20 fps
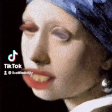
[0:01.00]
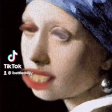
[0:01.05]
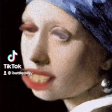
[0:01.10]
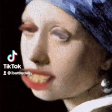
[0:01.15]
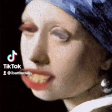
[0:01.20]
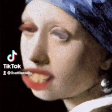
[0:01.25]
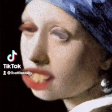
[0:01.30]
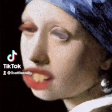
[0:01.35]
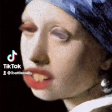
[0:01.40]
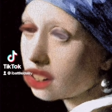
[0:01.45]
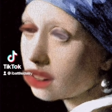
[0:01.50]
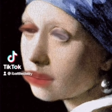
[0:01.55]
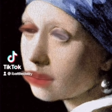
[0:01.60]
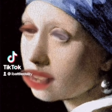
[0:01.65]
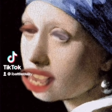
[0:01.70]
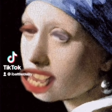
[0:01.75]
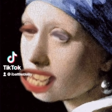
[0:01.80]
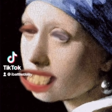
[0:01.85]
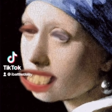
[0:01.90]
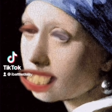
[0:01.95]
Could you
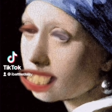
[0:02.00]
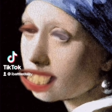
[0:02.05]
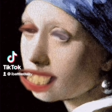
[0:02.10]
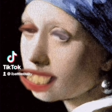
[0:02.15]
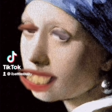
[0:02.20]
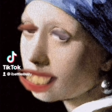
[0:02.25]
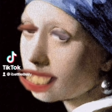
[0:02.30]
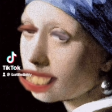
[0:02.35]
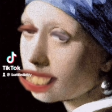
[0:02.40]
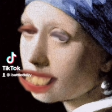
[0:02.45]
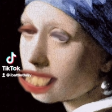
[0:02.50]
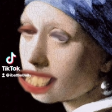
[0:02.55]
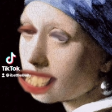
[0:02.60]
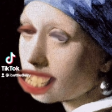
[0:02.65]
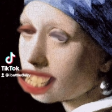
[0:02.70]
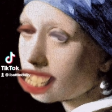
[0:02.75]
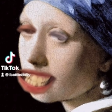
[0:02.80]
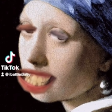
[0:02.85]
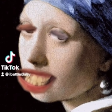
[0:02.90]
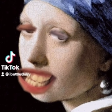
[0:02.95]
imagine
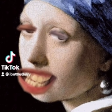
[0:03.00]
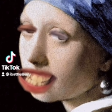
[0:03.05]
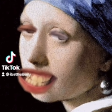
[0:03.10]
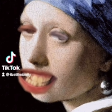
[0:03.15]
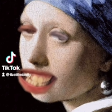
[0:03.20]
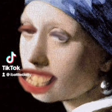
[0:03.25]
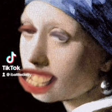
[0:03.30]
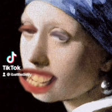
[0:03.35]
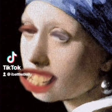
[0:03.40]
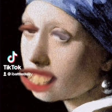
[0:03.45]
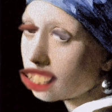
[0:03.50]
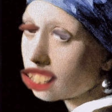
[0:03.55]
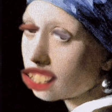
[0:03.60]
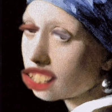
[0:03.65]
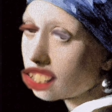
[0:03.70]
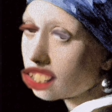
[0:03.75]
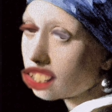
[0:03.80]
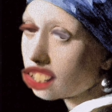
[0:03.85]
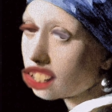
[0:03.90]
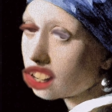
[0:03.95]
that there's
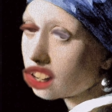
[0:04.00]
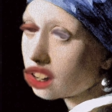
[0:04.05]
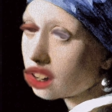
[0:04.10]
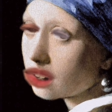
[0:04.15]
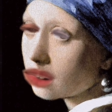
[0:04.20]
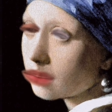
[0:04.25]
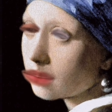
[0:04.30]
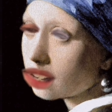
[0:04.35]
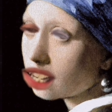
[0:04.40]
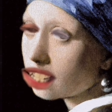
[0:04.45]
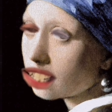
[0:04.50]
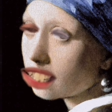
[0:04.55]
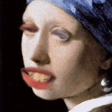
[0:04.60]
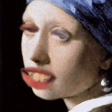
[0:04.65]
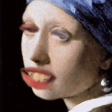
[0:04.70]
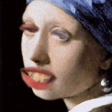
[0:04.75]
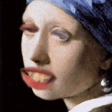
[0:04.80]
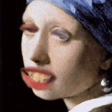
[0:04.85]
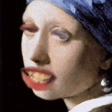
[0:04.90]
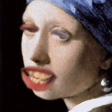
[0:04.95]
so much
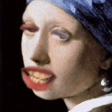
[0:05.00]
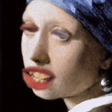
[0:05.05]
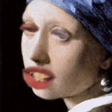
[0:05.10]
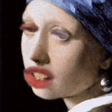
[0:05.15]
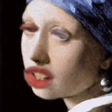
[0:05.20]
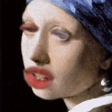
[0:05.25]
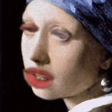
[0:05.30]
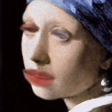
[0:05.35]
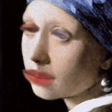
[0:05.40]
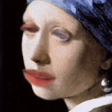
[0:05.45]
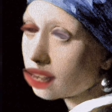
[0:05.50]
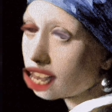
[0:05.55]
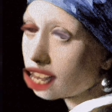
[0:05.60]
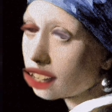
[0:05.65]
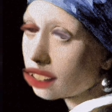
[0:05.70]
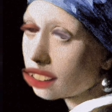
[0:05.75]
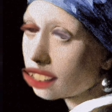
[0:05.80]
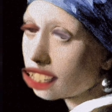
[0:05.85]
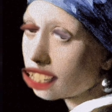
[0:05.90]
to tell you about?